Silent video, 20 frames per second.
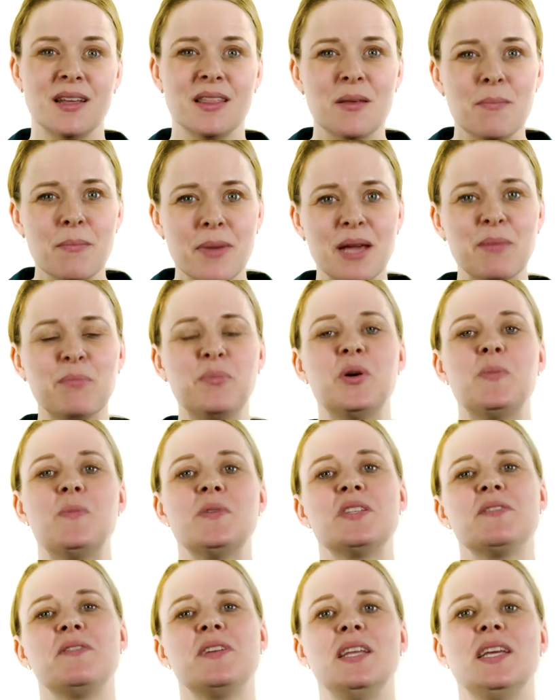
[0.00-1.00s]
The main
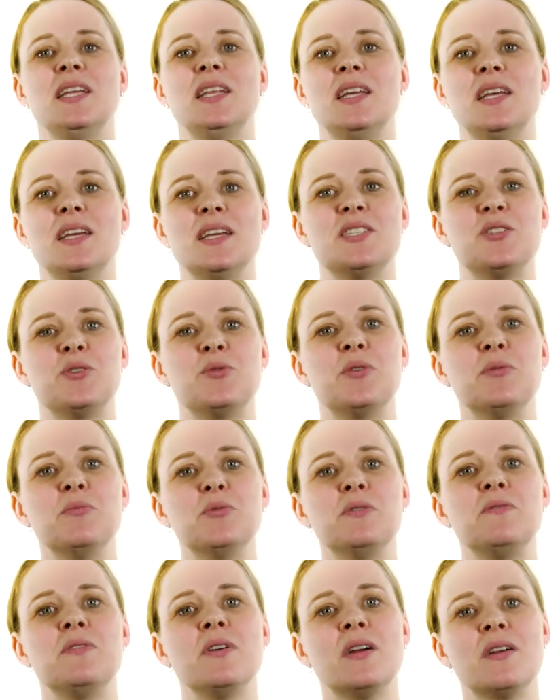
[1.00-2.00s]
purpose of cleaning is to
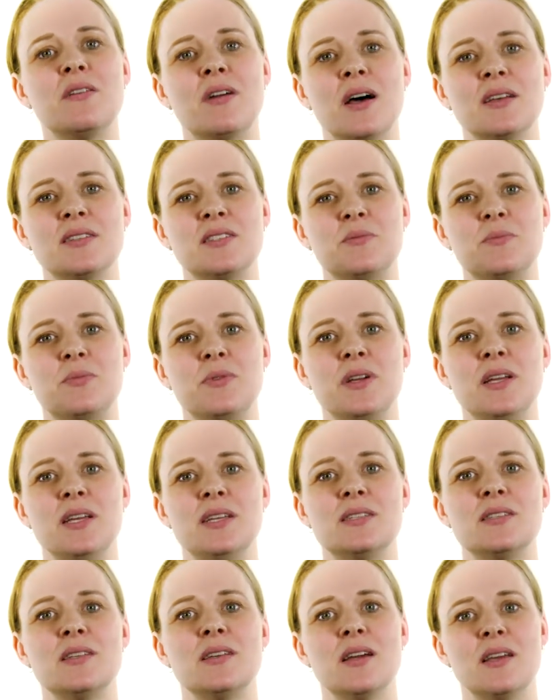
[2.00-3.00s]
remove the gross
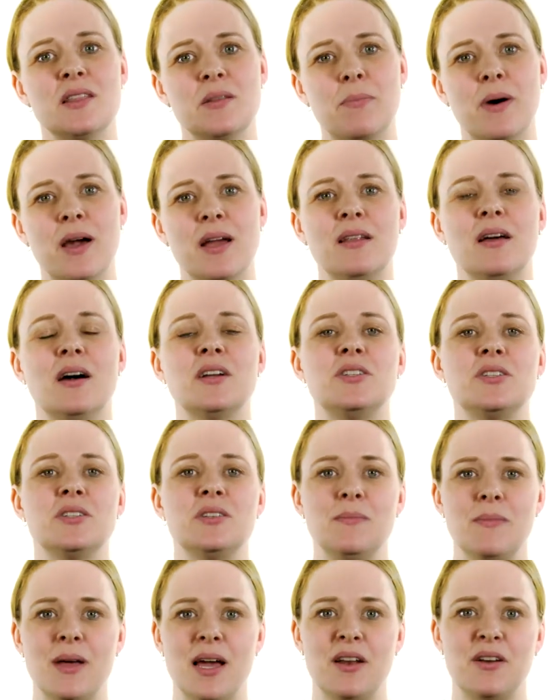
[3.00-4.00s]
debris and the
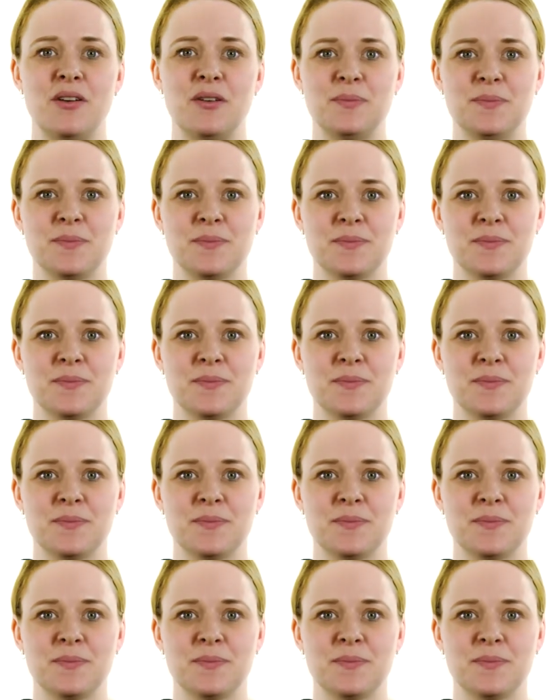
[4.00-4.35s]
biological matter.